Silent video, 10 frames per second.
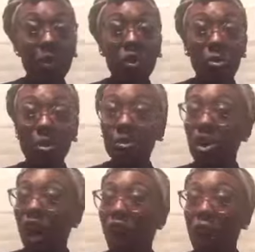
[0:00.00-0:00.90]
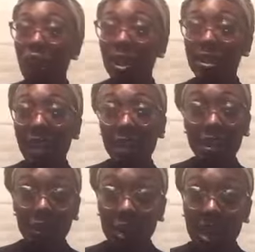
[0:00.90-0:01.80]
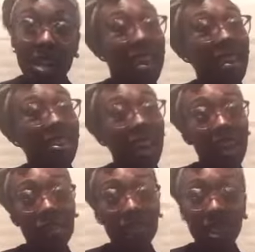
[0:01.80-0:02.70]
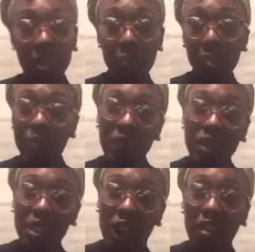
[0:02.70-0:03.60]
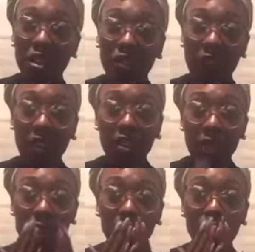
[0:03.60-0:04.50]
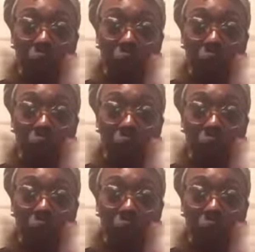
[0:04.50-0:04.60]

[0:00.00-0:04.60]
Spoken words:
and remember, always stay sweet, and thanks for stopping by the Chocolate Factory.